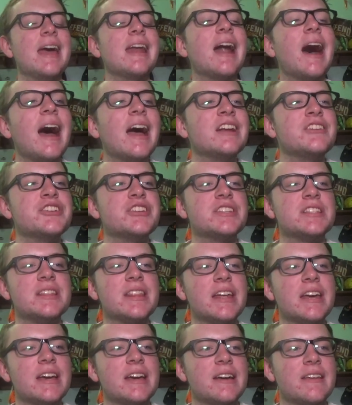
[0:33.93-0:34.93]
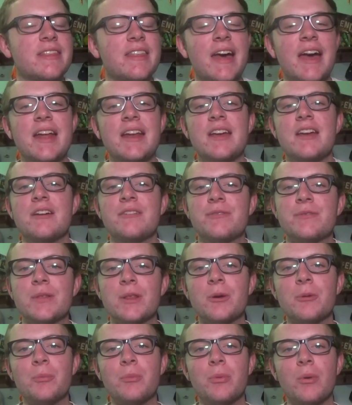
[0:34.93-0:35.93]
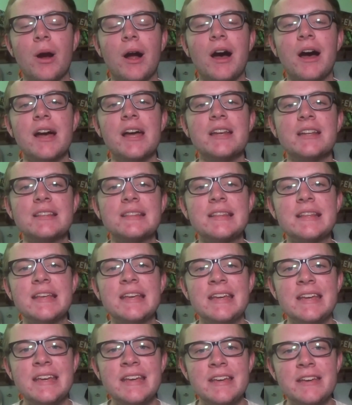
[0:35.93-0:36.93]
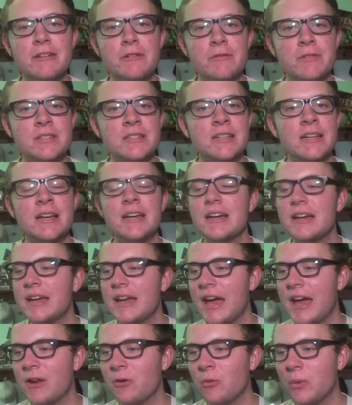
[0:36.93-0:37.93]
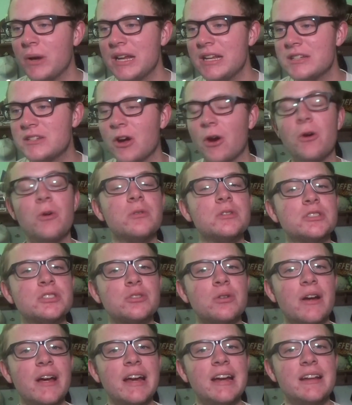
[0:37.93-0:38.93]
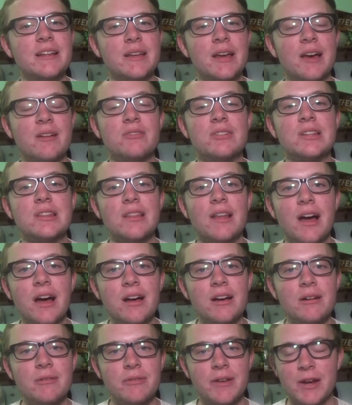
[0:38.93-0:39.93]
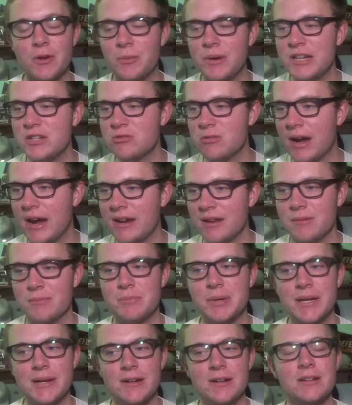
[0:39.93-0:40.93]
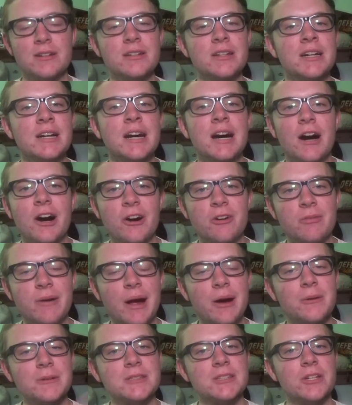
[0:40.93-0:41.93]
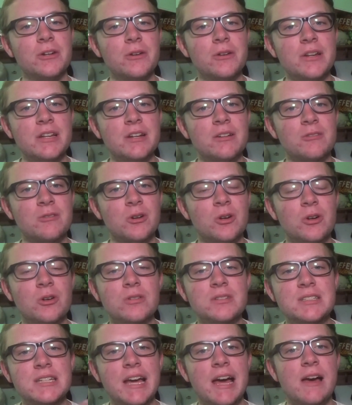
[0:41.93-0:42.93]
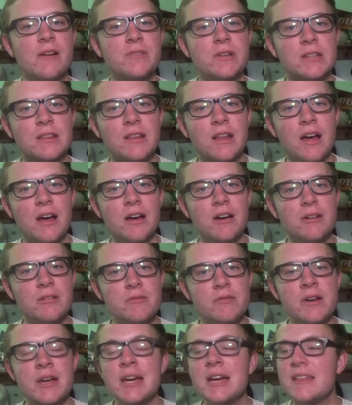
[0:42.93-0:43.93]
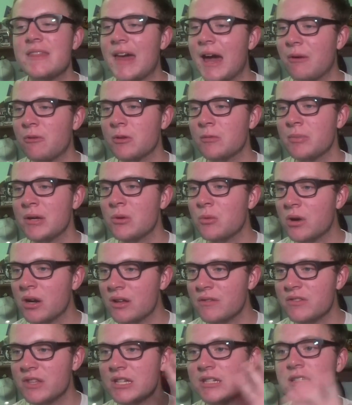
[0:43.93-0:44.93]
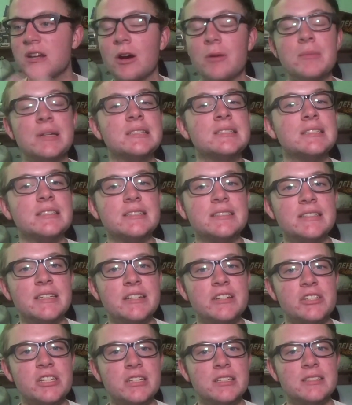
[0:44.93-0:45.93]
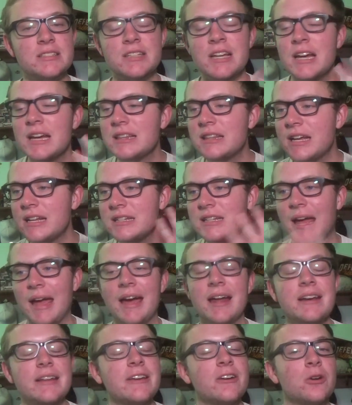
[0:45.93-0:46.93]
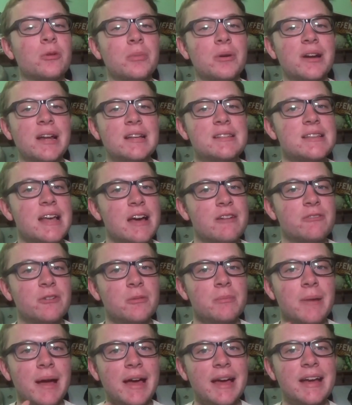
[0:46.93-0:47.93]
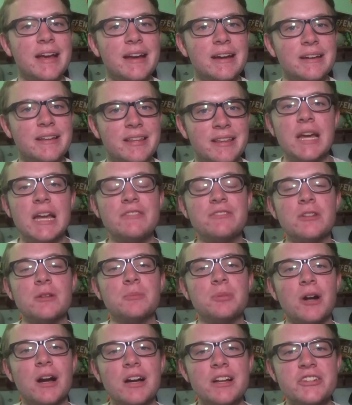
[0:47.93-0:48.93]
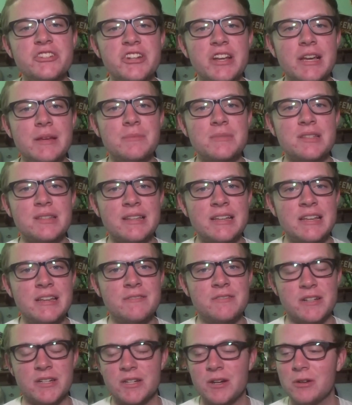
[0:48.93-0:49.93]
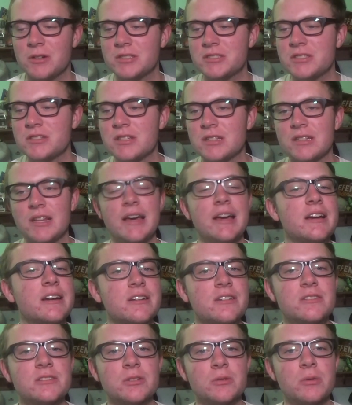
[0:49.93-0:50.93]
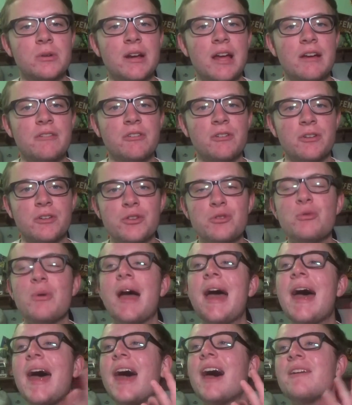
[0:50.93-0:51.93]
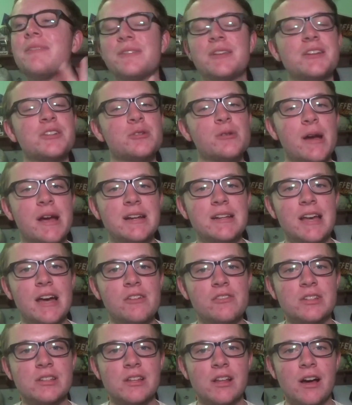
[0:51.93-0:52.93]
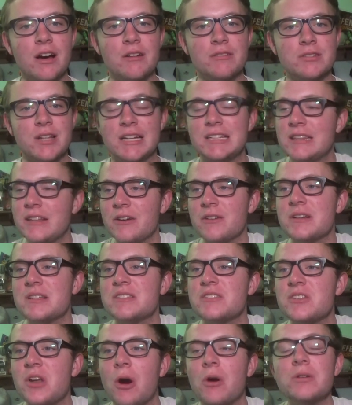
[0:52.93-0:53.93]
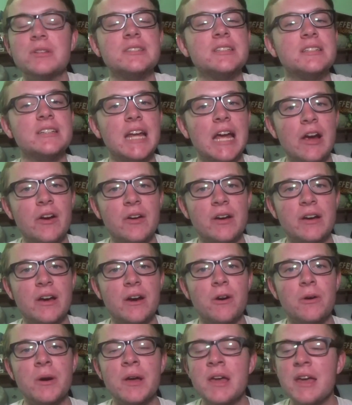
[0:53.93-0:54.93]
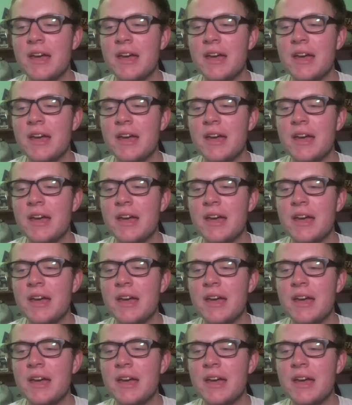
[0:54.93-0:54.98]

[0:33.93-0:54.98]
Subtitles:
And I just think that if LeBron leaves and we don't trade Kevin Love and we try to build around 30-year-old Kevin Love, that would be one of the dumbest decisions that Dan Gilbert has ever made. If LeBron James leaves and goes to the Lakers or whatever, you have to trade Kevin Love. Like, there is no scenario